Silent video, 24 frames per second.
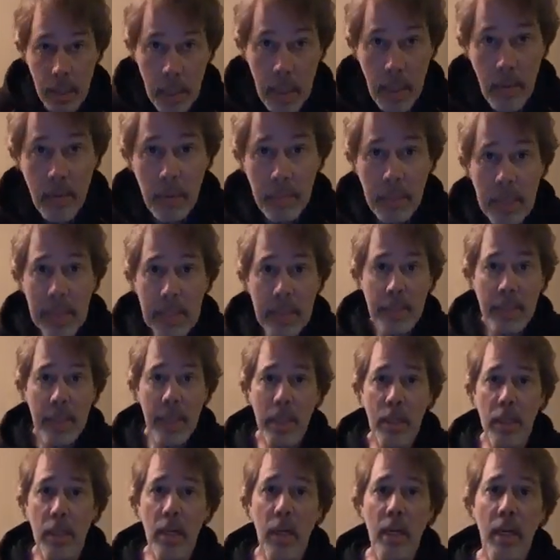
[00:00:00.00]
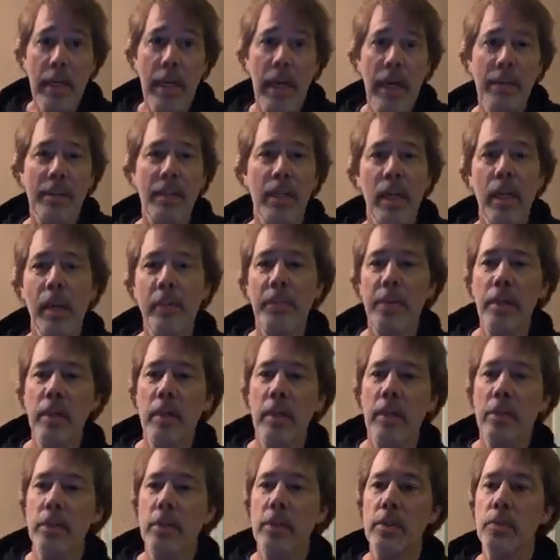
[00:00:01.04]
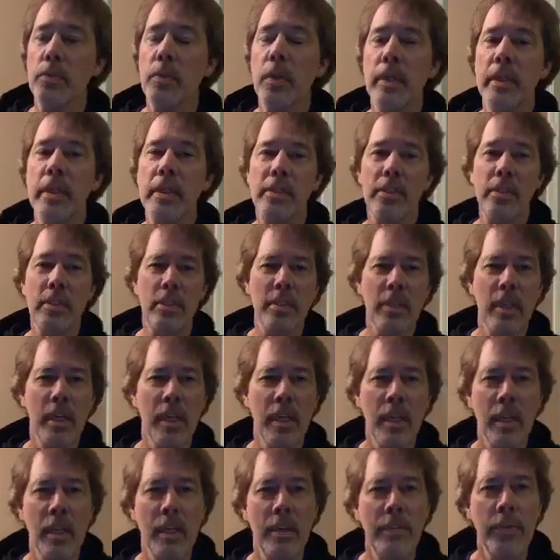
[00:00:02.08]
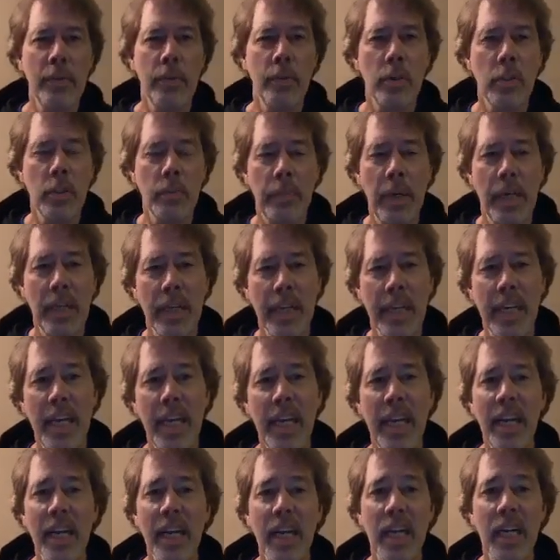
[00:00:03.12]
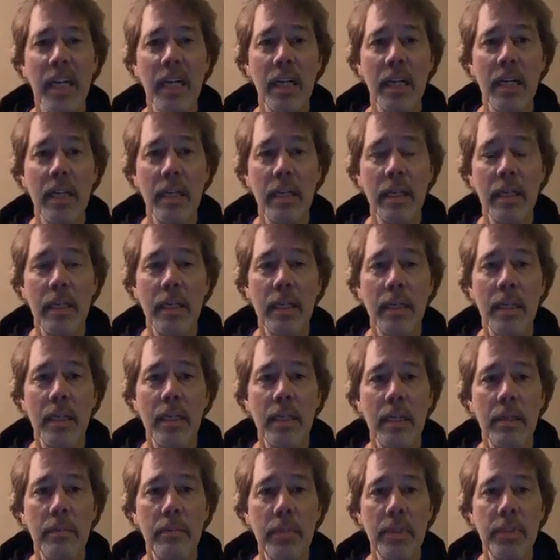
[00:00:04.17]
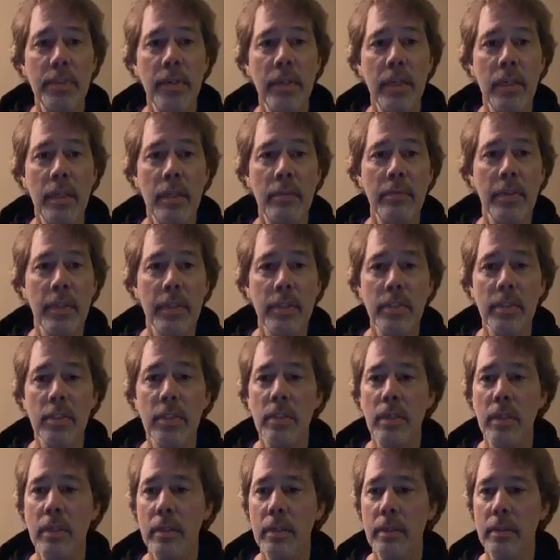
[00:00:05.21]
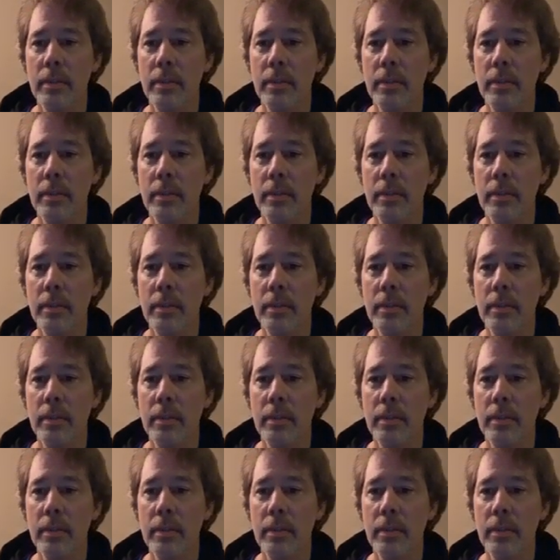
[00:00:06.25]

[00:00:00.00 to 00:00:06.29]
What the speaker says: Everybody sing along out there if you know this one. This is, of course, by the King, Mr. Elvis.